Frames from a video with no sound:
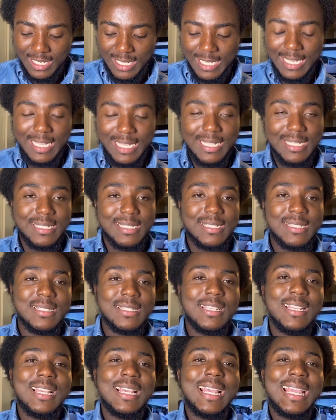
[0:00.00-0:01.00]

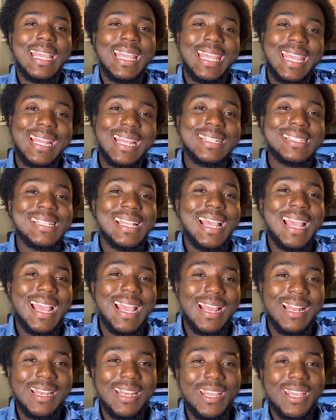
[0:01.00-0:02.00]
is get
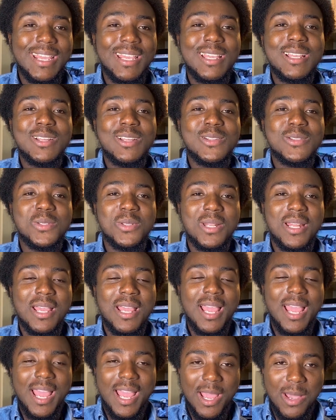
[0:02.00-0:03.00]
early to
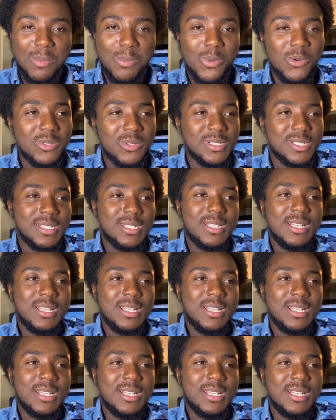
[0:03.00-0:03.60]
the airport.